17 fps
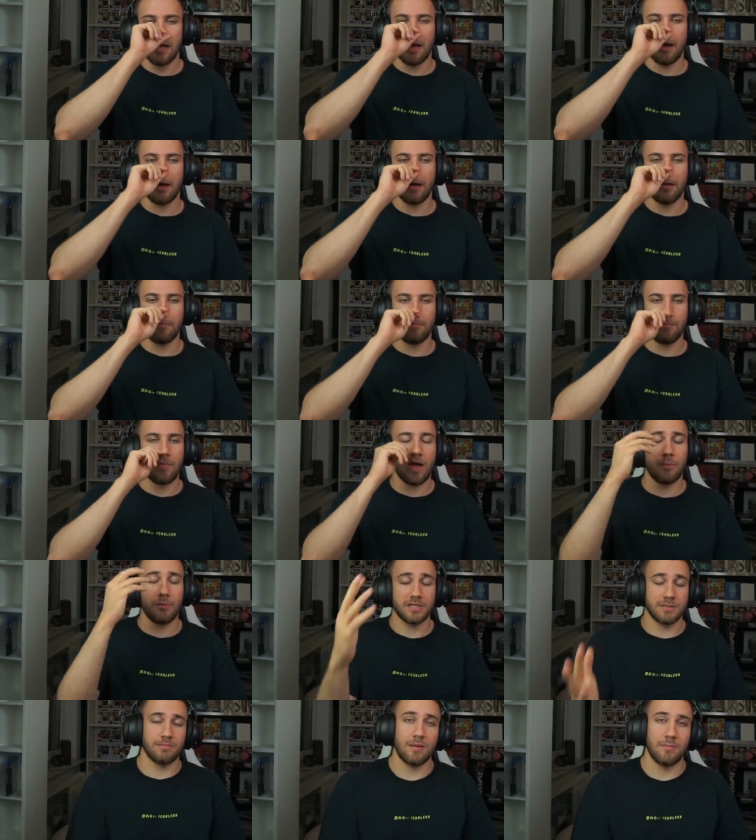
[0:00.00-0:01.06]
I will
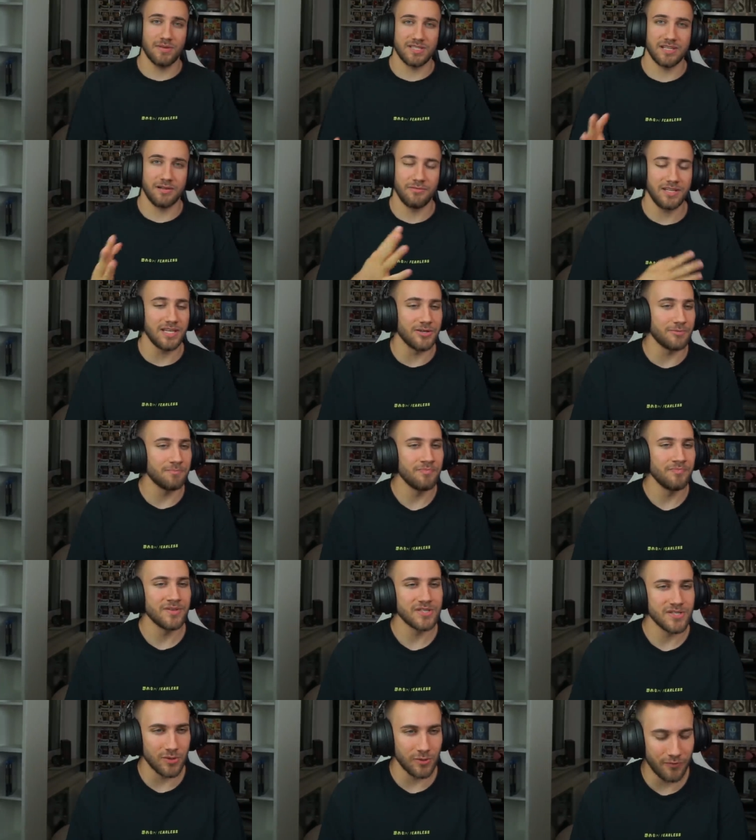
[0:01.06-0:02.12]
explain myself here.
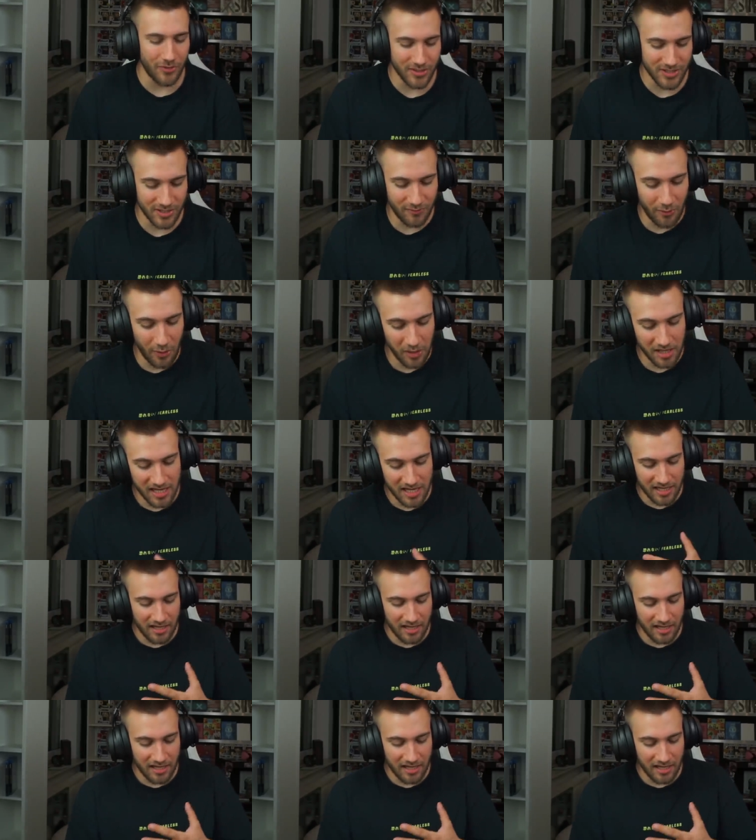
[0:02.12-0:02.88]
So first of all,